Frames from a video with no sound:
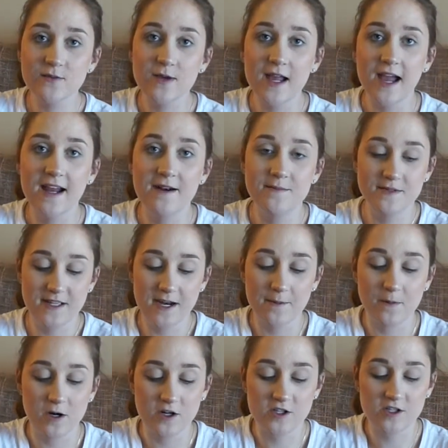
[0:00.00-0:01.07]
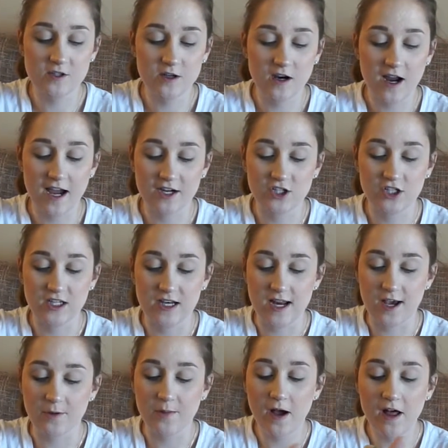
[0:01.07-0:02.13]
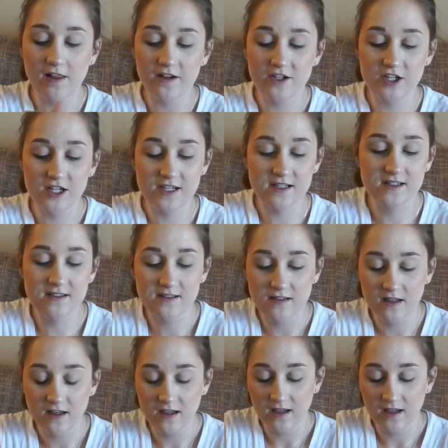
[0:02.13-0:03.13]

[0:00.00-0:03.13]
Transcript: 3 items that I purchased are actually nail polishes.